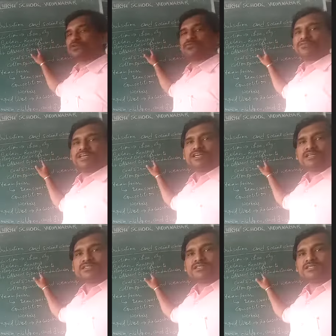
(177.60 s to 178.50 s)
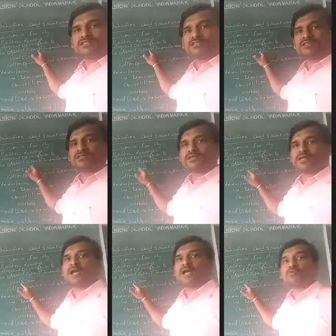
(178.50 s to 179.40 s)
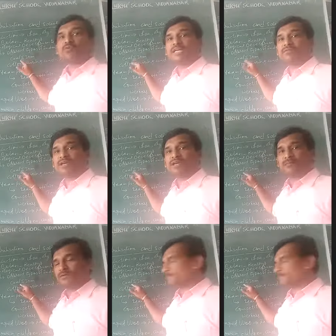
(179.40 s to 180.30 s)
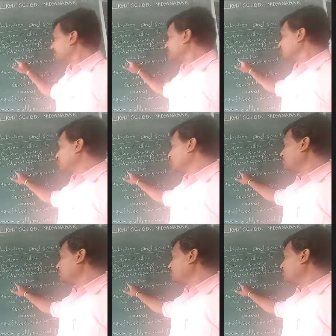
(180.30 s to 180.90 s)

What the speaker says: of industries have developed? So you